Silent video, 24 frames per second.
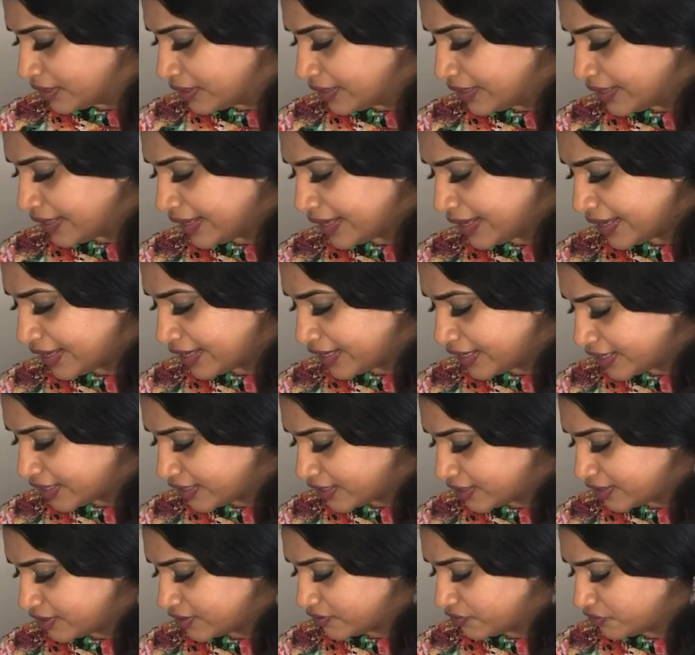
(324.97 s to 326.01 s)

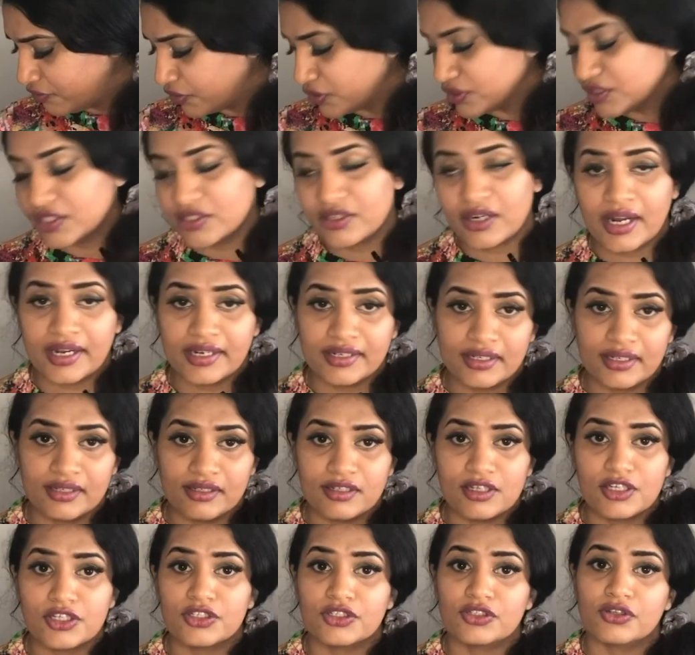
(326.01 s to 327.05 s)
And for the writing,
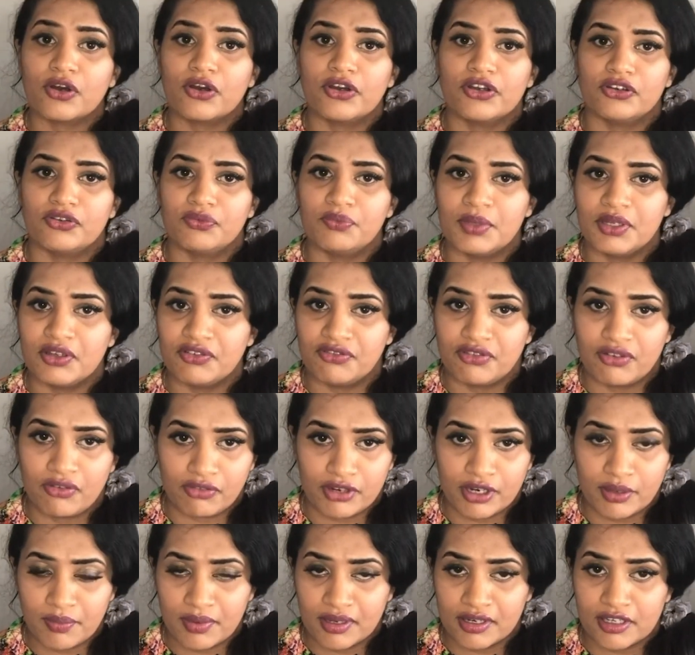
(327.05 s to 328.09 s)
it's going to be 50
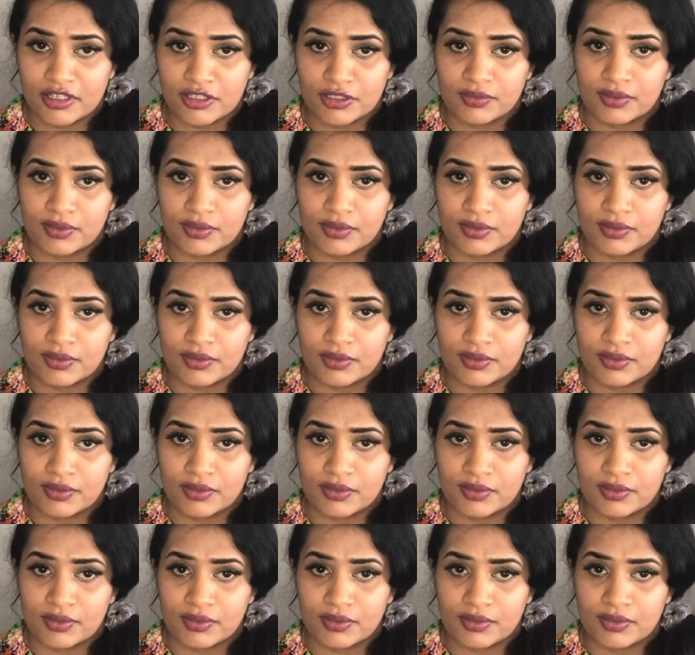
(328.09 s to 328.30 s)
minutes.